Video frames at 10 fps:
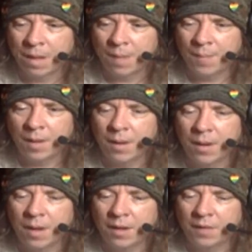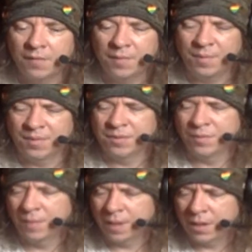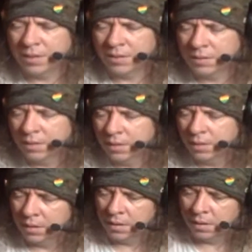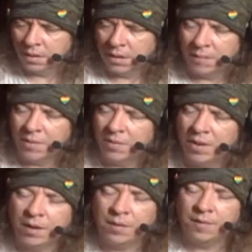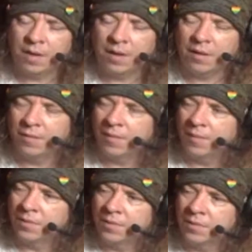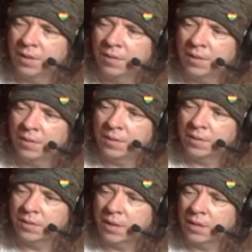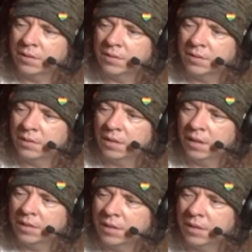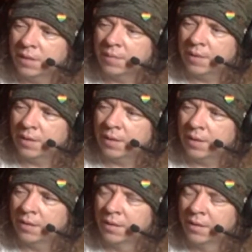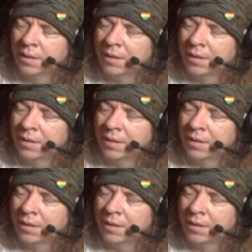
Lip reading: I'm not actively pursuing that. I'm not really actively pursuing anything because I just can't get my